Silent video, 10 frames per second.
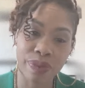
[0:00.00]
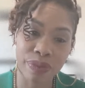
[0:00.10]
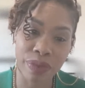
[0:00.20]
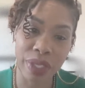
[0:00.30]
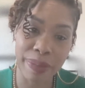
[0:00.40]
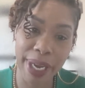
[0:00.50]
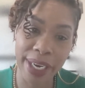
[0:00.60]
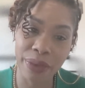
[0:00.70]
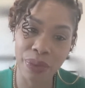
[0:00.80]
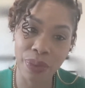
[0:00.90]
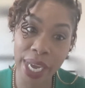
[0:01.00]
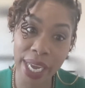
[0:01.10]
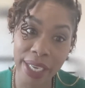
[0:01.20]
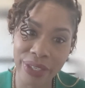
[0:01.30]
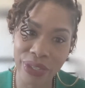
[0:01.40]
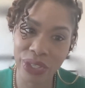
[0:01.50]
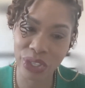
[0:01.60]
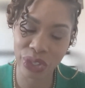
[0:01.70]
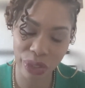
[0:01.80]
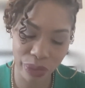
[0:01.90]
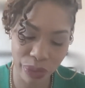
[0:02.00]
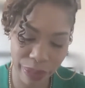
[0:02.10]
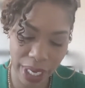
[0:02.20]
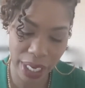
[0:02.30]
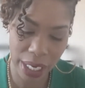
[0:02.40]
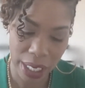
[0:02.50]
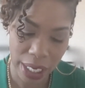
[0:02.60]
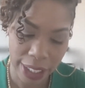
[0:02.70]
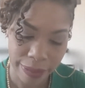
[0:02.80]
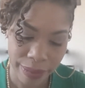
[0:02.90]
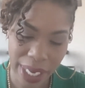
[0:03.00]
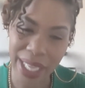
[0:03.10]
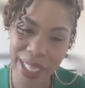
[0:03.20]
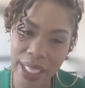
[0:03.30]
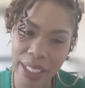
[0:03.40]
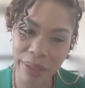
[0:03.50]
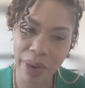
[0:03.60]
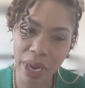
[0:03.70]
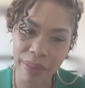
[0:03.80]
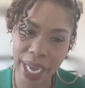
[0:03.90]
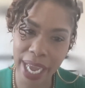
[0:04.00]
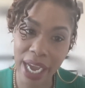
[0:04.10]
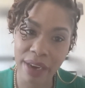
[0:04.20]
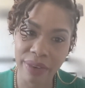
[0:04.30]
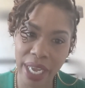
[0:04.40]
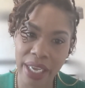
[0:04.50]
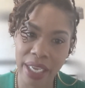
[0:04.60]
respect way too soon, and I think that's the problem I have. Like,